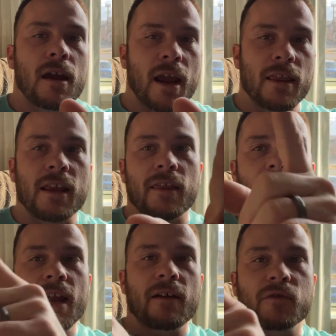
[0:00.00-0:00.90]
And then
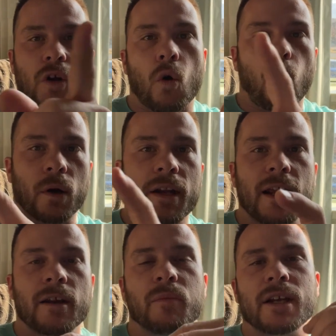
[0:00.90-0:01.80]
they have to
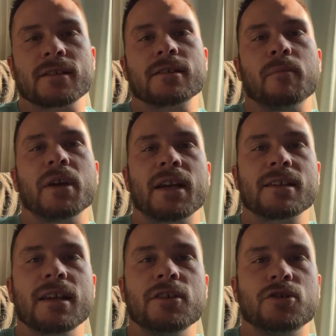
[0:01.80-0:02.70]
coordinate it because the
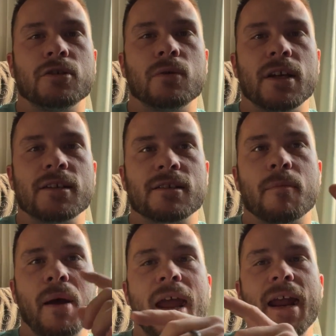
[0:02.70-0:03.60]
biggest issue is the
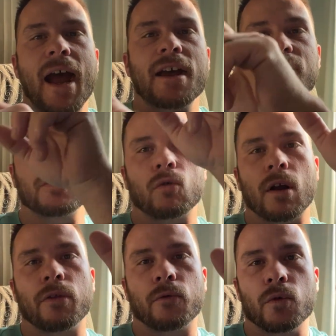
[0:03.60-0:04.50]
pay has to
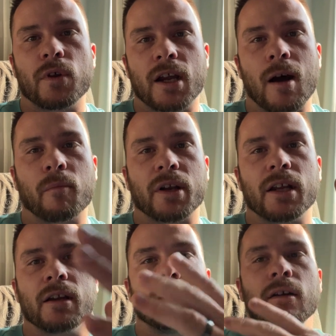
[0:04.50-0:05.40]
run through the company